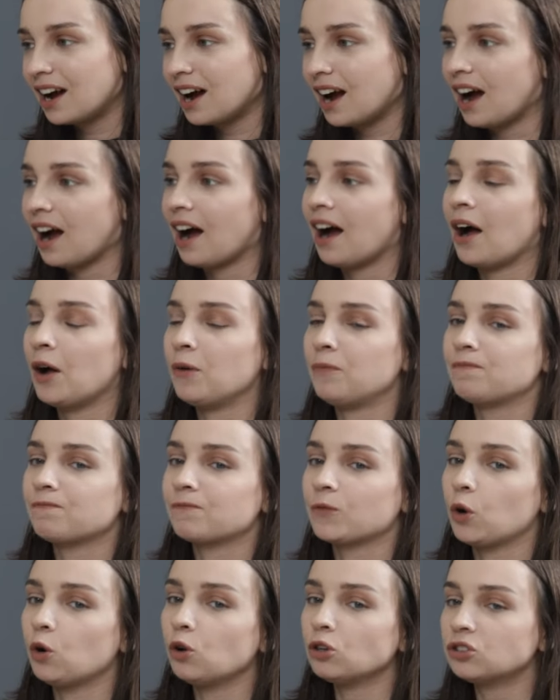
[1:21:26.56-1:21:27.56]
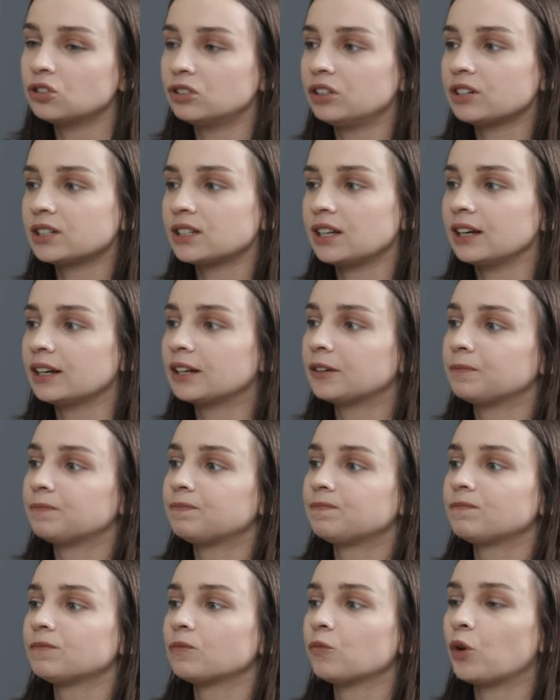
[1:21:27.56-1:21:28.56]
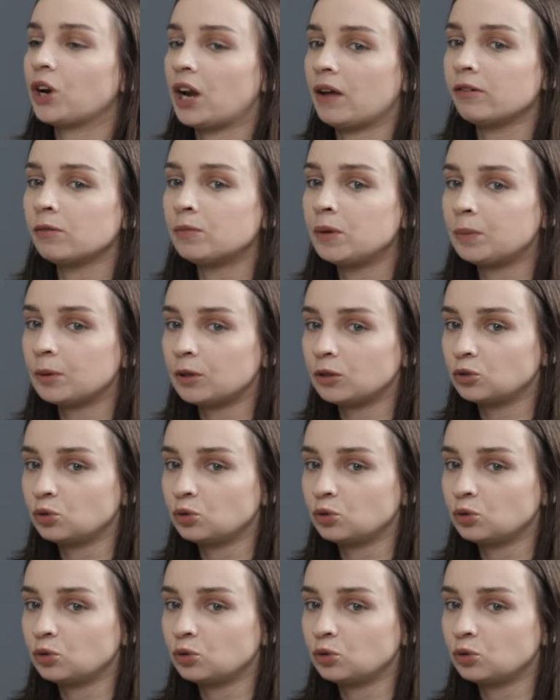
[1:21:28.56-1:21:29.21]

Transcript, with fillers: Uh, also, there's like whenever people